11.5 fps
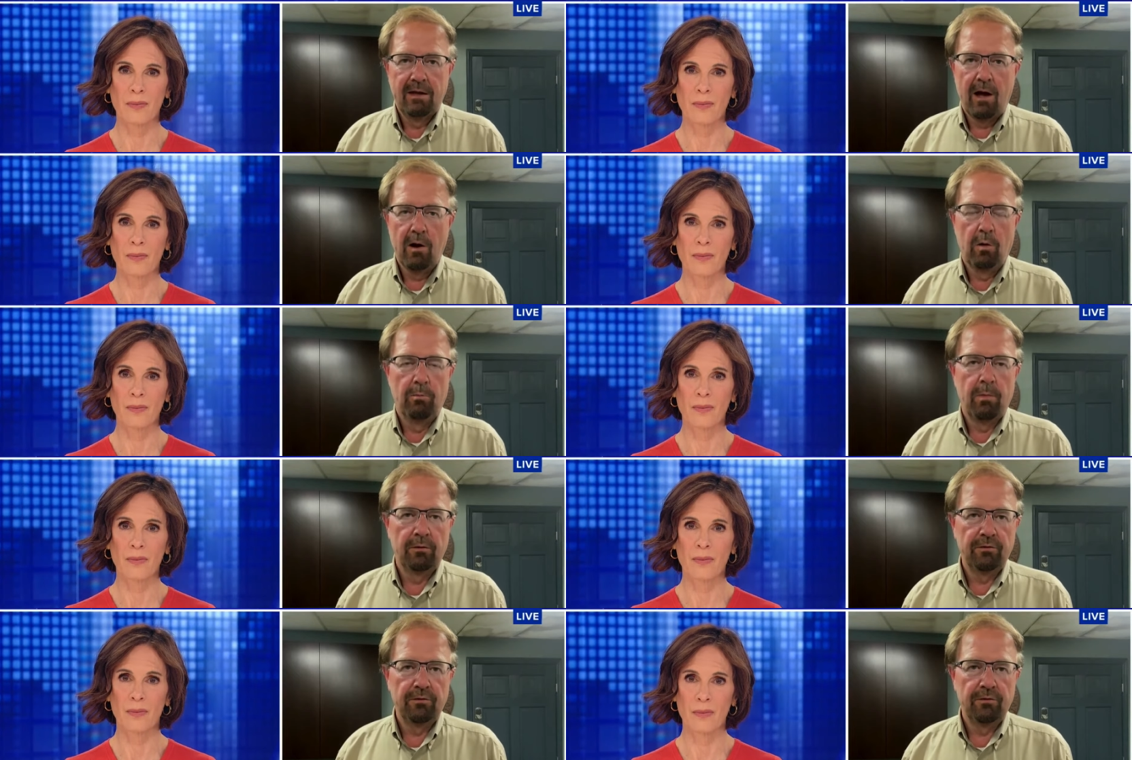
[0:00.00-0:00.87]
Speaker 1: Oh,
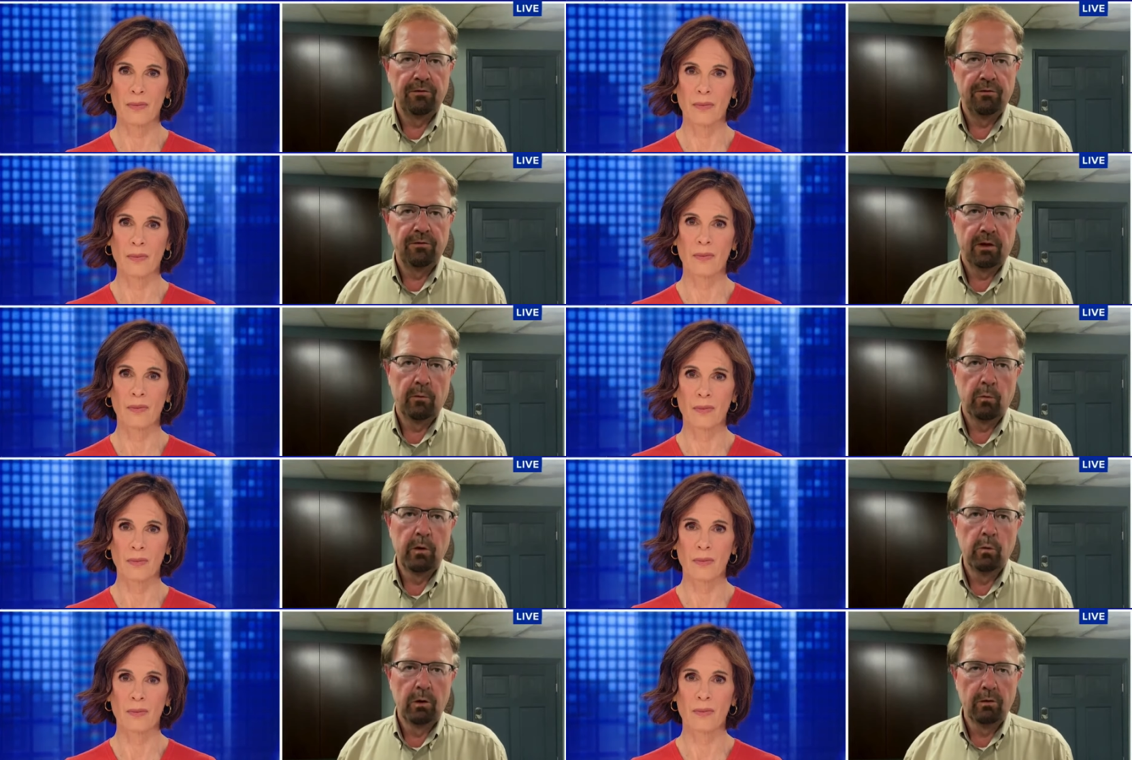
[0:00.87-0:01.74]
most certainly.
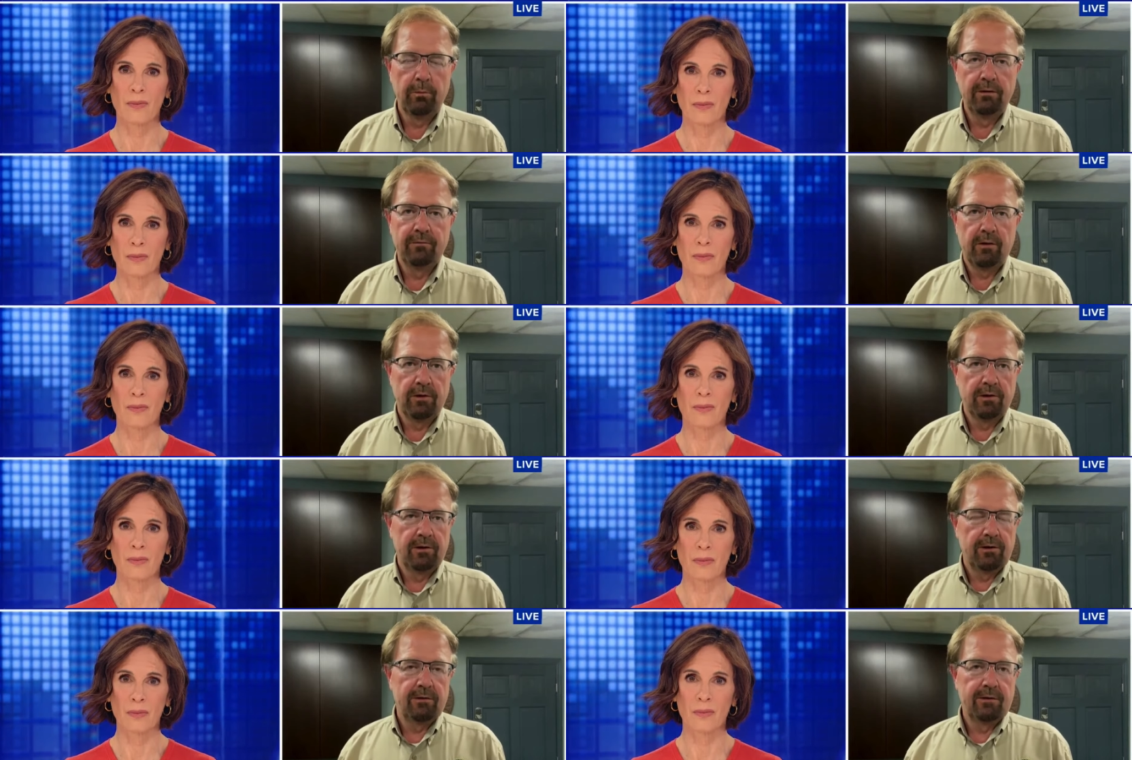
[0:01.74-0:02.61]
We will be voting
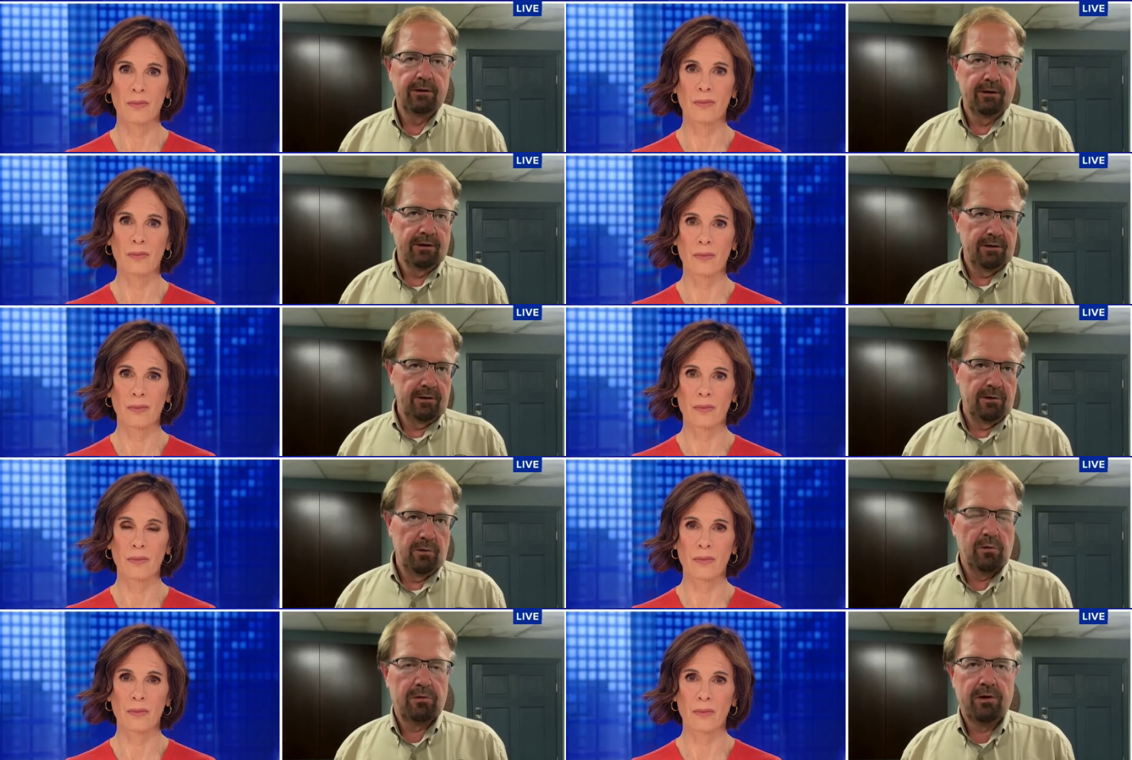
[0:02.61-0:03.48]
here in
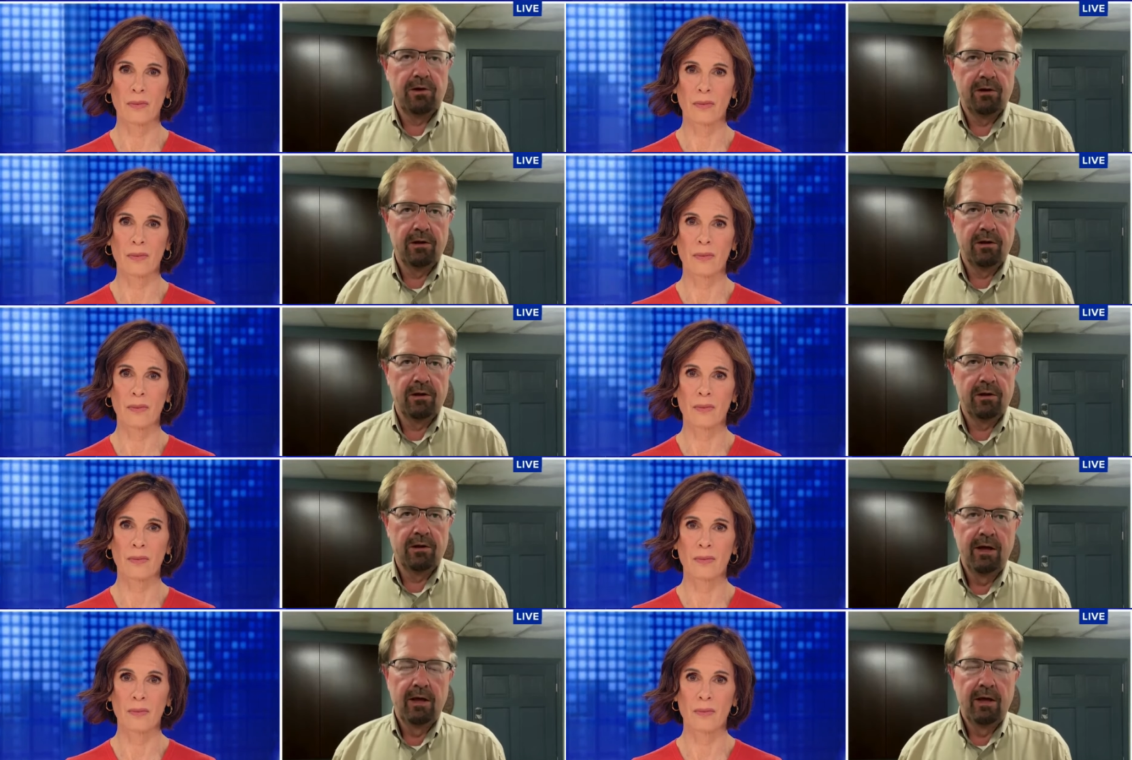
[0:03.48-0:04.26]
North Carolina.